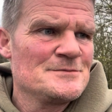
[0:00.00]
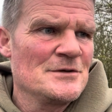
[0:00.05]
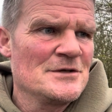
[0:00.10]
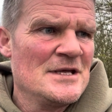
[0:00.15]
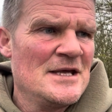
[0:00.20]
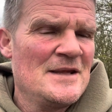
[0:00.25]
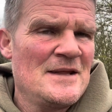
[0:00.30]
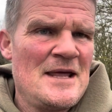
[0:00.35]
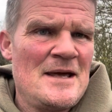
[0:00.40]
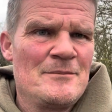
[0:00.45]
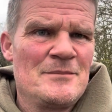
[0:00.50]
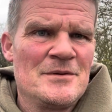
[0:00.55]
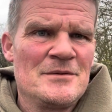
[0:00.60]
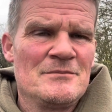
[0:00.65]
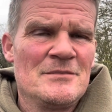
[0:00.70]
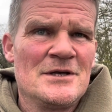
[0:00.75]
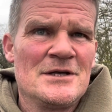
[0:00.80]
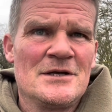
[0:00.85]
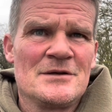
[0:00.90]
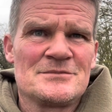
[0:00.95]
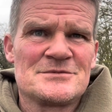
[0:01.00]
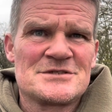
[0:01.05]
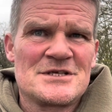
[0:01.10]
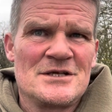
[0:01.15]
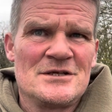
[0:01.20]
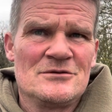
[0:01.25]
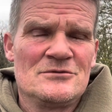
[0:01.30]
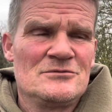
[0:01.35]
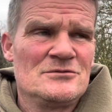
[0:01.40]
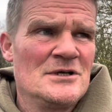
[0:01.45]
But yeah, that'd be me. I'm just
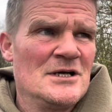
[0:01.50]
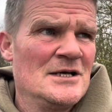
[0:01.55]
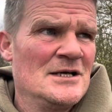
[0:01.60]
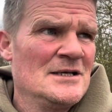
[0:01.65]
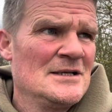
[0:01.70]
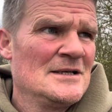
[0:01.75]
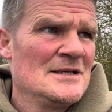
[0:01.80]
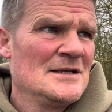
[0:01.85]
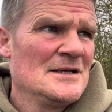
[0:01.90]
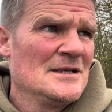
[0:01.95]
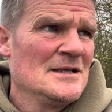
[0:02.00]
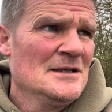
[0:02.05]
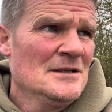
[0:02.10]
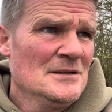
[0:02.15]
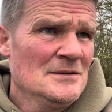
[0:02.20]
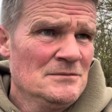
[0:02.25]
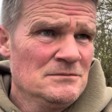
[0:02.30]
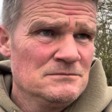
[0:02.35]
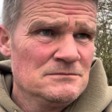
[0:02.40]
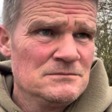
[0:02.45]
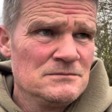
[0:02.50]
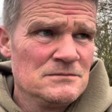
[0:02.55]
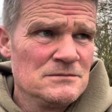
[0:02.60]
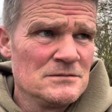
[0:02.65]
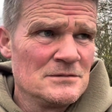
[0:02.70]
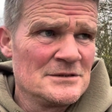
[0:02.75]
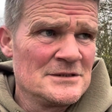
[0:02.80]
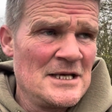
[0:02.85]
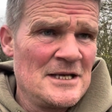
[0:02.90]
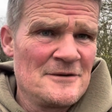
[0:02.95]
going to
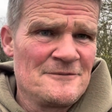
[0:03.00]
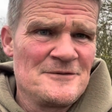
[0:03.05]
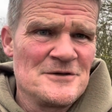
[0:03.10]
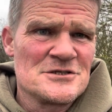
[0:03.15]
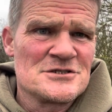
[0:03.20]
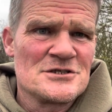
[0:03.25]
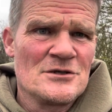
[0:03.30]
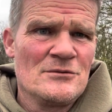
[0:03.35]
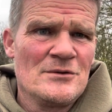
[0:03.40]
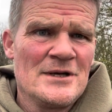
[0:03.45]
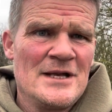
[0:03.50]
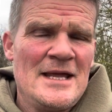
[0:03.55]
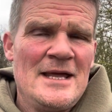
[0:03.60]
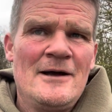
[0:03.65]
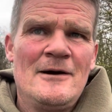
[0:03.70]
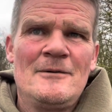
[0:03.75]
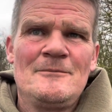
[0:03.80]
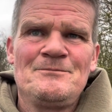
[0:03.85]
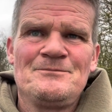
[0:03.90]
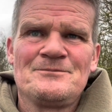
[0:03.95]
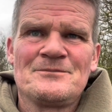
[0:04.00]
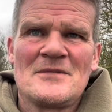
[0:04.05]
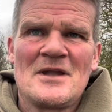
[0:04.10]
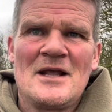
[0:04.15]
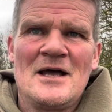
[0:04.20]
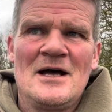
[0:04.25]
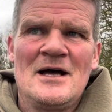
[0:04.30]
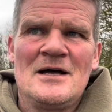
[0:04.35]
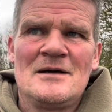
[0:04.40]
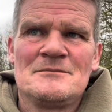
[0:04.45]
get the fish sorted out
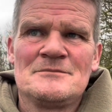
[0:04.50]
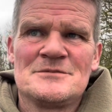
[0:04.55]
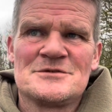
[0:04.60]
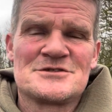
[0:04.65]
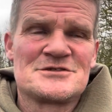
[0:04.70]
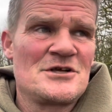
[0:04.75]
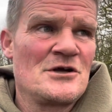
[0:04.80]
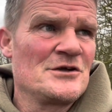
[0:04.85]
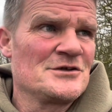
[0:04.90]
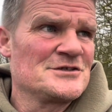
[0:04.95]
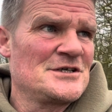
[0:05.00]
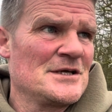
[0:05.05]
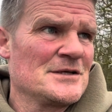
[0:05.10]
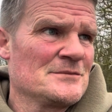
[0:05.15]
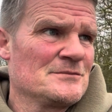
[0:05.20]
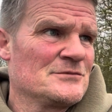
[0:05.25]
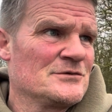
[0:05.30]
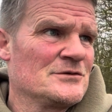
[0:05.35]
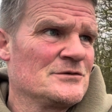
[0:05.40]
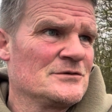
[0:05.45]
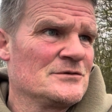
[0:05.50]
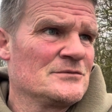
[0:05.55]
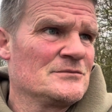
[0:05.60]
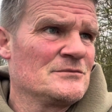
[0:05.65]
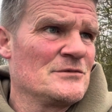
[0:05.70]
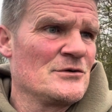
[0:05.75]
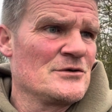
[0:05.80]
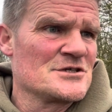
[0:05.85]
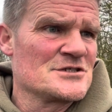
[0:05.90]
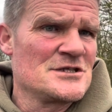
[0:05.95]
and start
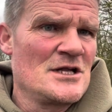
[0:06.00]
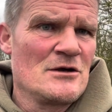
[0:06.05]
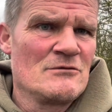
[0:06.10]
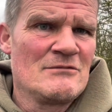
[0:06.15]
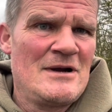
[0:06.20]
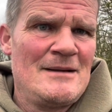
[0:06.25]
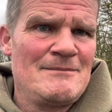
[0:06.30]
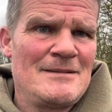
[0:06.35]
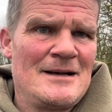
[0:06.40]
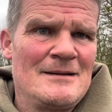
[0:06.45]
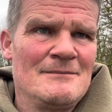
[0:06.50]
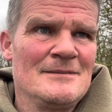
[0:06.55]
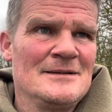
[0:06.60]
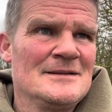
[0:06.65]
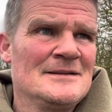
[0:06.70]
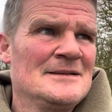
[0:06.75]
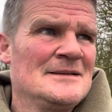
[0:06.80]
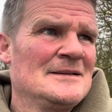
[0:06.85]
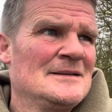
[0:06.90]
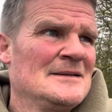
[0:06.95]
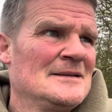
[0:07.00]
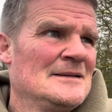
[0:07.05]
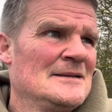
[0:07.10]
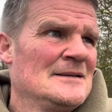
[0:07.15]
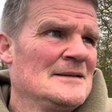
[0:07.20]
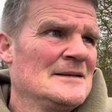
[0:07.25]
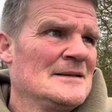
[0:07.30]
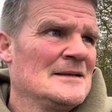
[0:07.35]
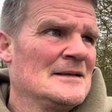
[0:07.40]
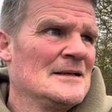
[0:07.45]
doing a slow wrap up.
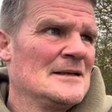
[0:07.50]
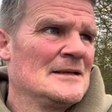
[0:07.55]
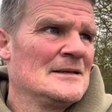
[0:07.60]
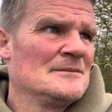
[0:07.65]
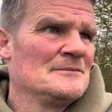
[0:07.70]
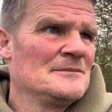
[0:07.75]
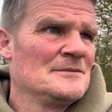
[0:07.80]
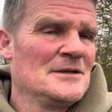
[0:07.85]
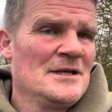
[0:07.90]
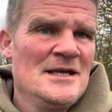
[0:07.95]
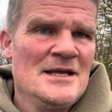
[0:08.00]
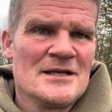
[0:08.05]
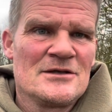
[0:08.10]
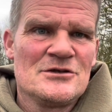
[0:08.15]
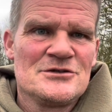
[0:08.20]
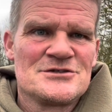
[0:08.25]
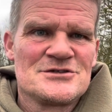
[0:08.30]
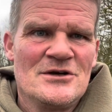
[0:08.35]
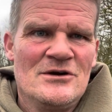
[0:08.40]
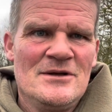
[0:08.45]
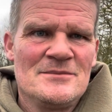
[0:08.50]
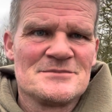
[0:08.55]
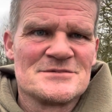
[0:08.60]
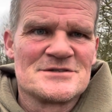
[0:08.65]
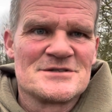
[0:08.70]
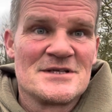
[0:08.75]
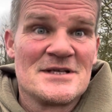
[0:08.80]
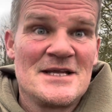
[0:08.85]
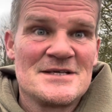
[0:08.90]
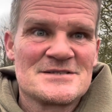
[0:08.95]
Yeah, good
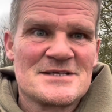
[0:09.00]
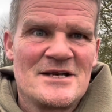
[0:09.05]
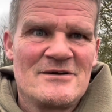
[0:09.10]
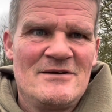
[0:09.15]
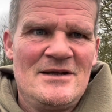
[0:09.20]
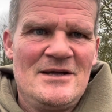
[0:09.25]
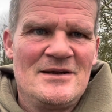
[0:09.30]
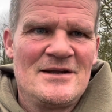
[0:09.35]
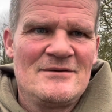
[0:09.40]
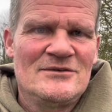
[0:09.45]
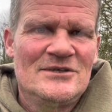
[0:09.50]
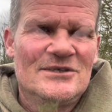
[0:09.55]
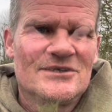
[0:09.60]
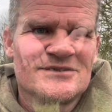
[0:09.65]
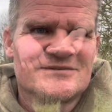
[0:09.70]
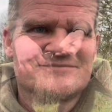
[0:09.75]
times. Let's go out and have a look.